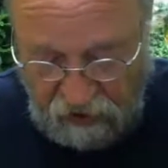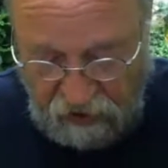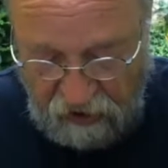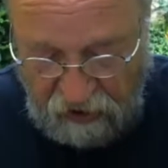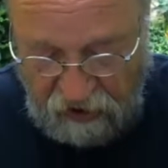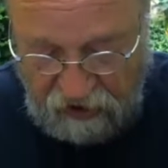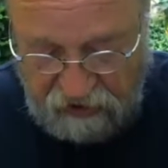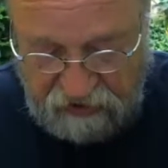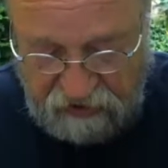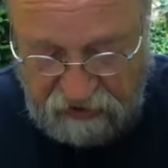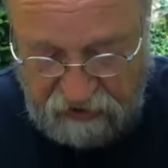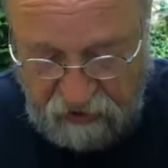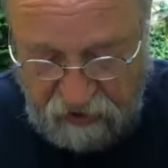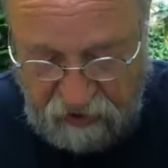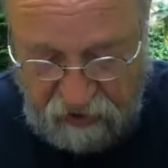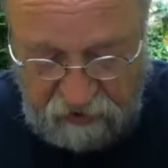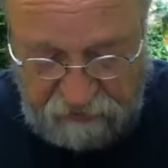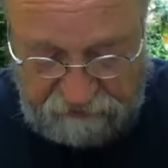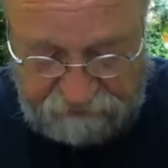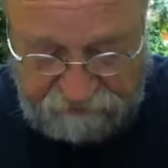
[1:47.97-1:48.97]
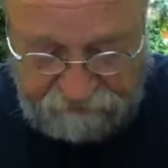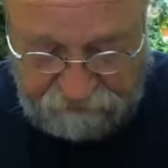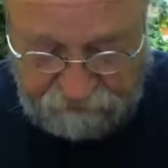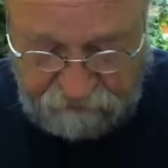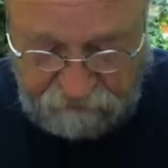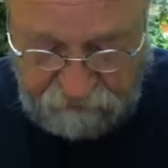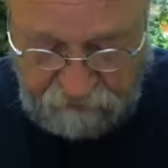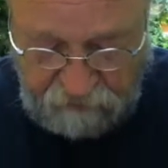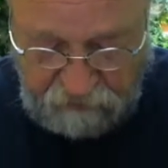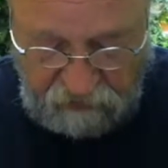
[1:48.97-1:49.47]
I saw
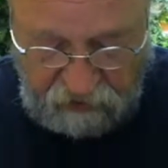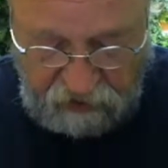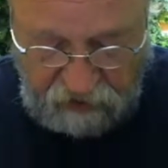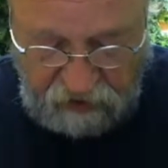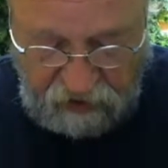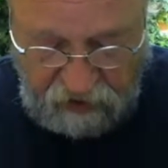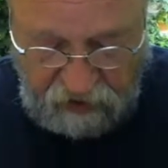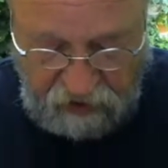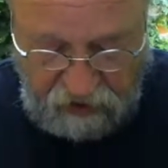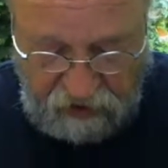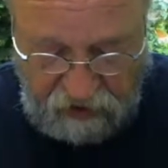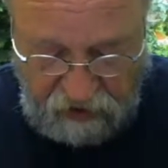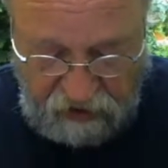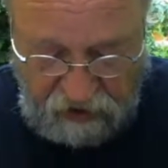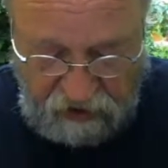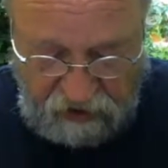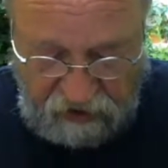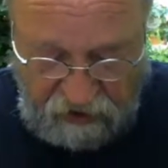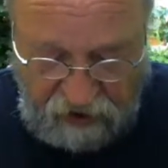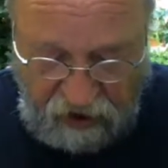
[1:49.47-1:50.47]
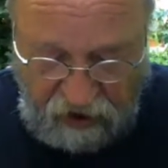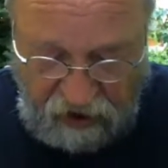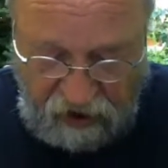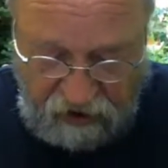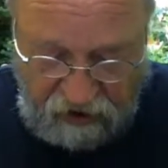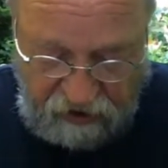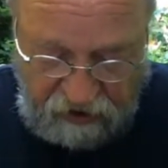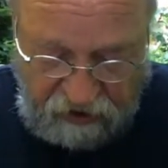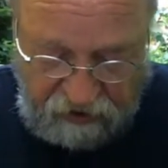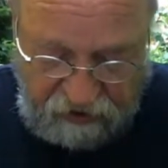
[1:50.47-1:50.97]
a
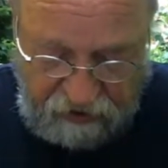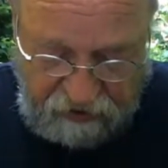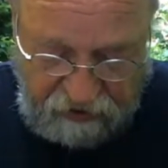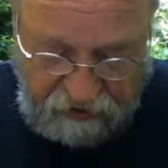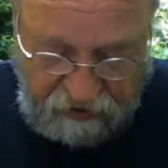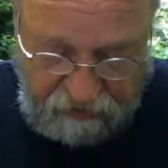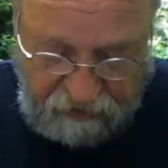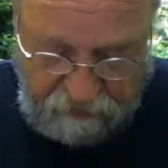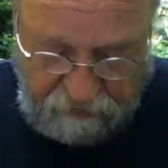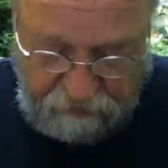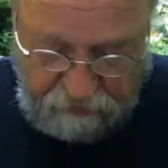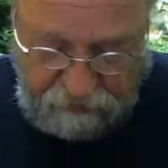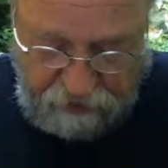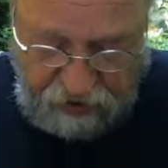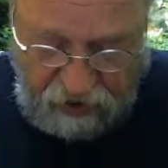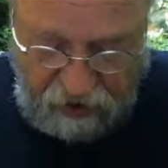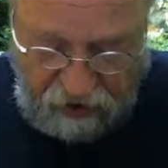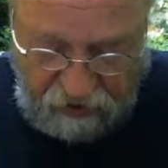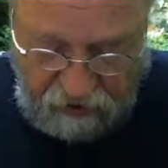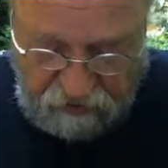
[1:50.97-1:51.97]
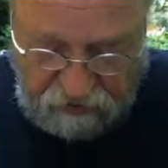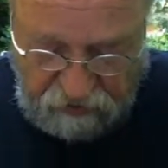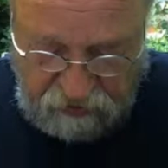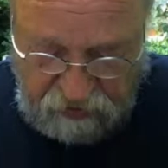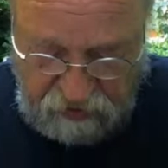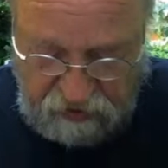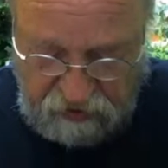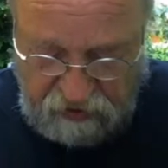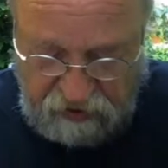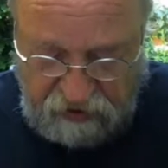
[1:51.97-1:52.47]
dark
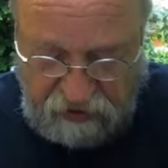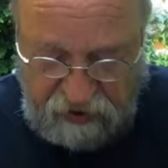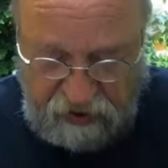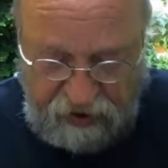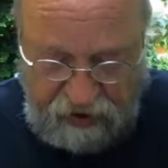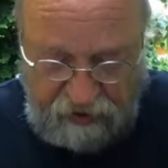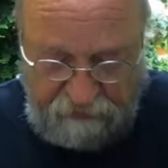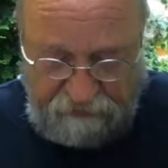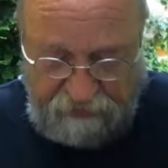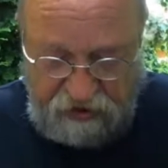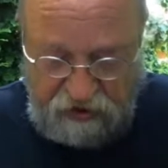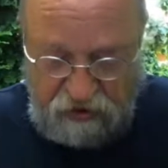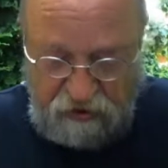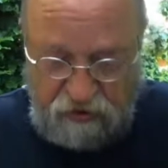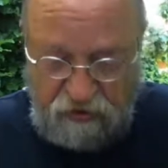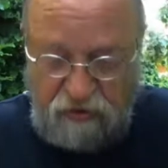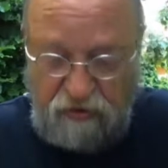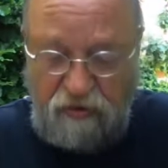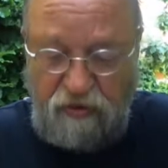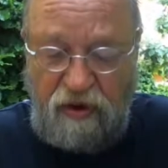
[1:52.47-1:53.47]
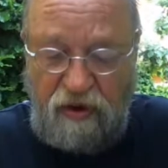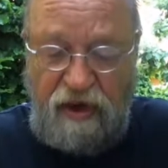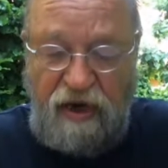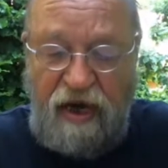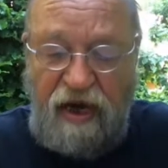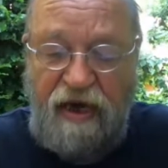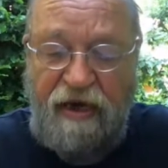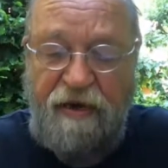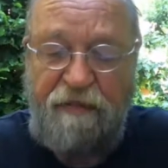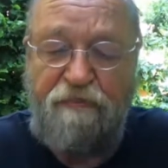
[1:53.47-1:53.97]
brown up to
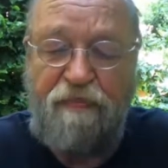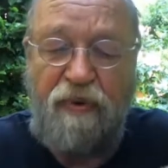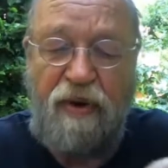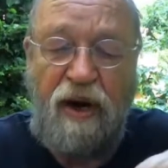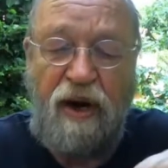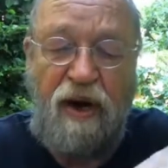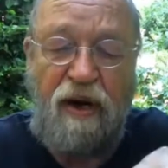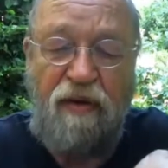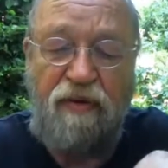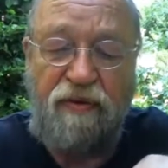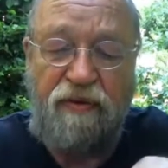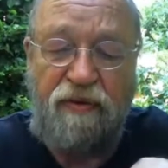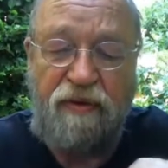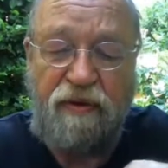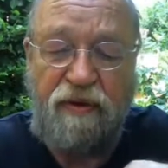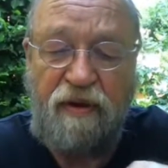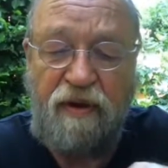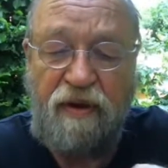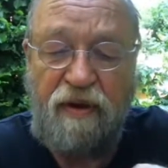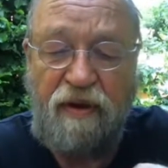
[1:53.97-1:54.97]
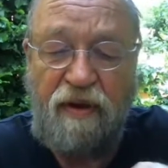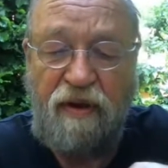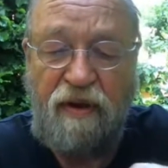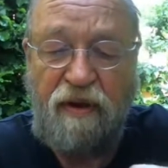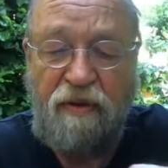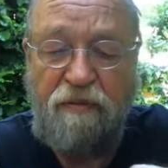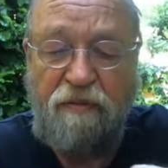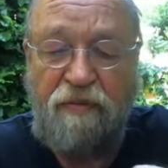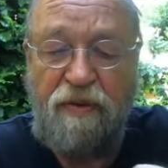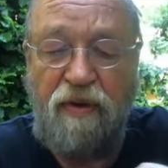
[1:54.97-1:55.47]
light brown
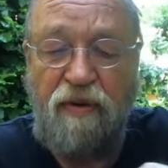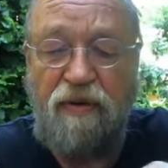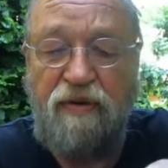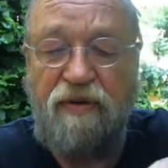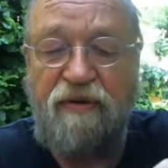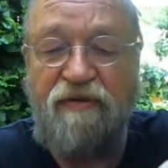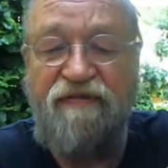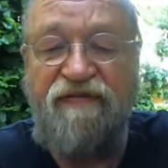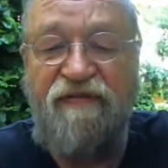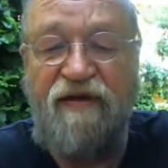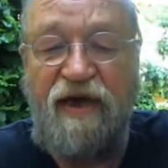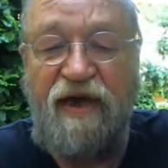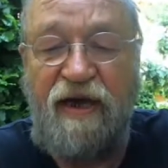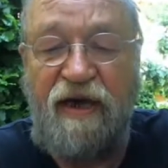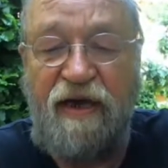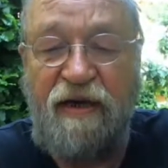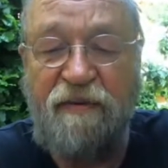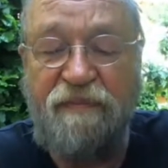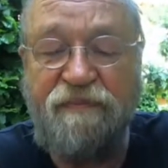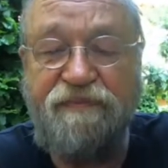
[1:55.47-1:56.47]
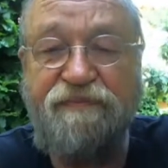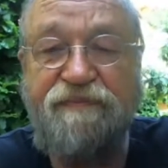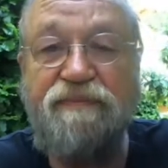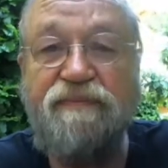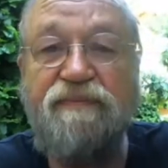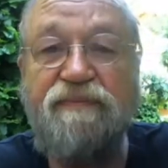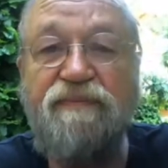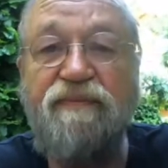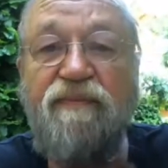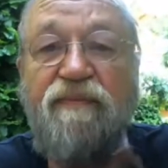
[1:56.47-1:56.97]
broken flake
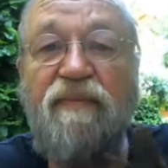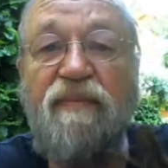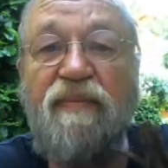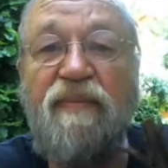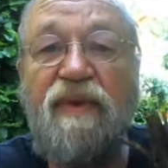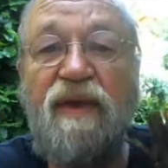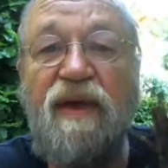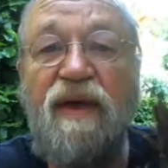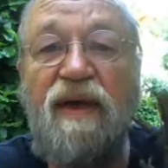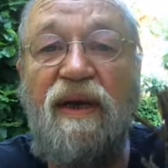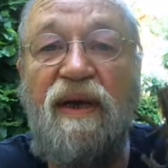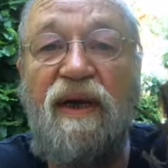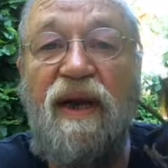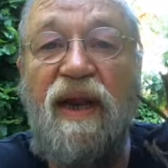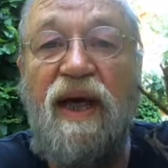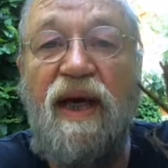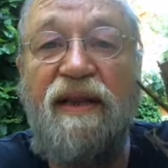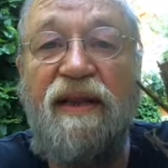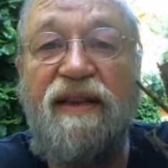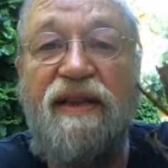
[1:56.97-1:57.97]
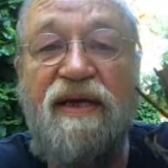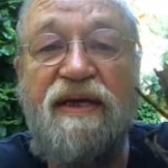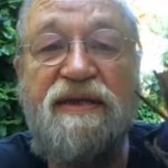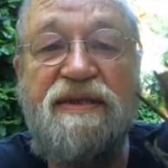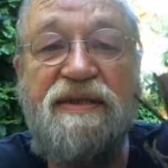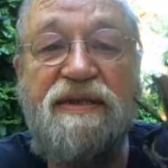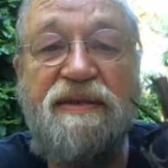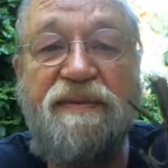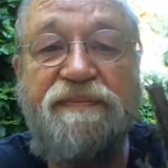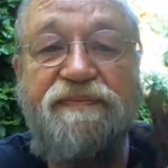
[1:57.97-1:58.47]
like
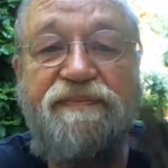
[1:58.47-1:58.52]
this.